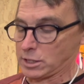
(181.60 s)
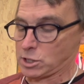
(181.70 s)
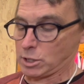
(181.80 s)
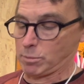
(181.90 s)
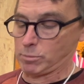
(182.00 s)

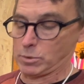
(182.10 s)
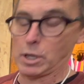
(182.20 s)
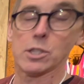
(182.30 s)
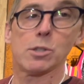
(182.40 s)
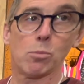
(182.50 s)
some
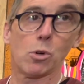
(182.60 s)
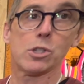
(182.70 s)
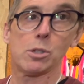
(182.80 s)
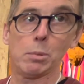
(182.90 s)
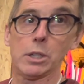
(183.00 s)
more
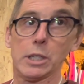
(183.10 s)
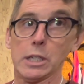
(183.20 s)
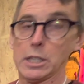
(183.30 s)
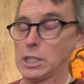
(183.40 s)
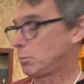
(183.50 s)
stability in
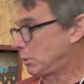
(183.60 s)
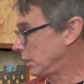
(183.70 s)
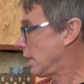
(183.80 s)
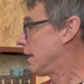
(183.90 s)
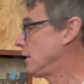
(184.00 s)
the heel, but
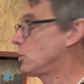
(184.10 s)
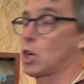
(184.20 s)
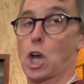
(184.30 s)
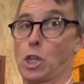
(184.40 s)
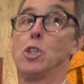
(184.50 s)
these are
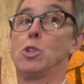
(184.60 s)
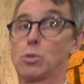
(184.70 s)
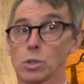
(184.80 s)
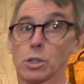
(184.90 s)
all neutral